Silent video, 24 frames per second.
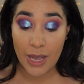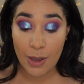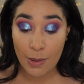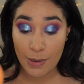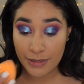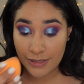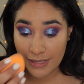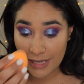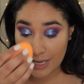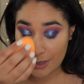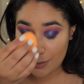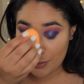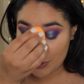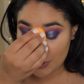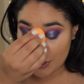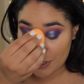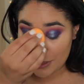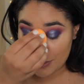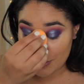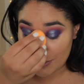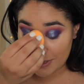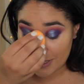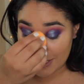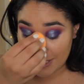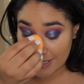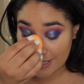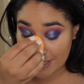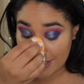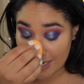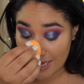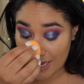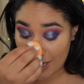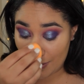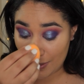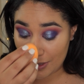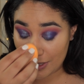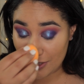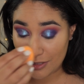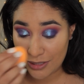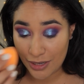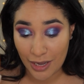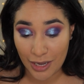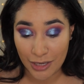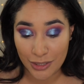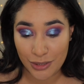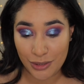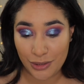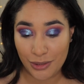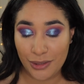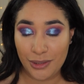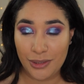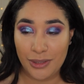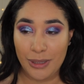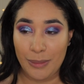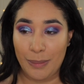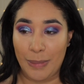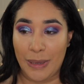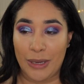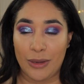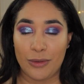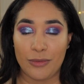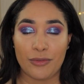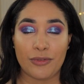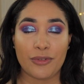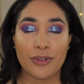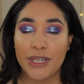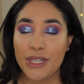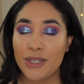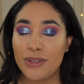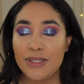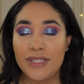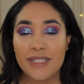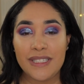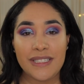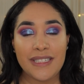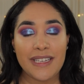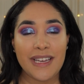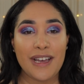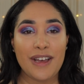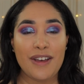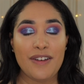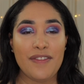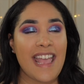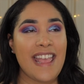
I was able to sit down and talk to her about real stuff,